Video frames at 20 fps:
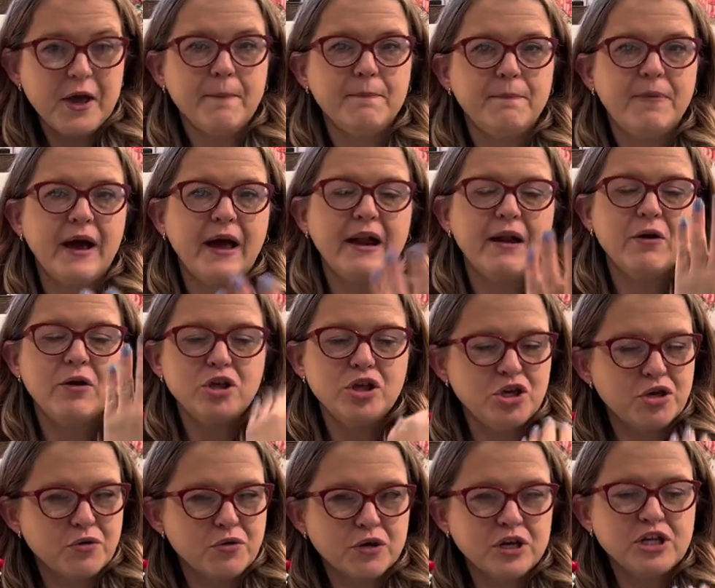but
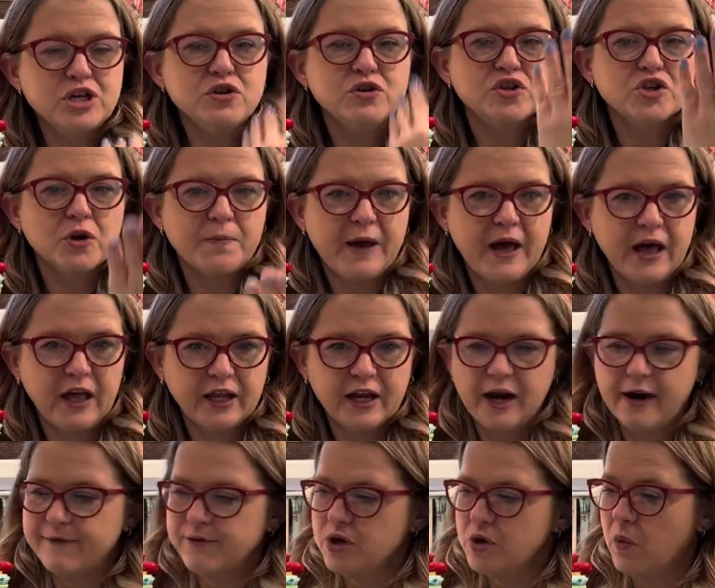you can use your palette
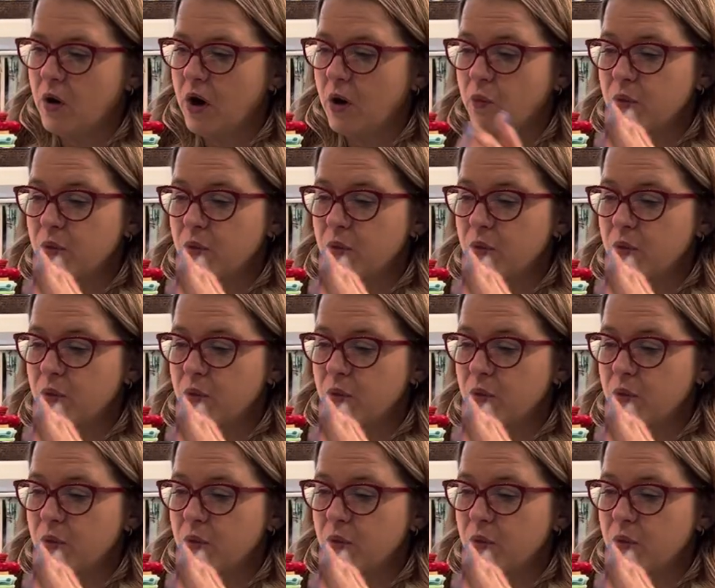however you want.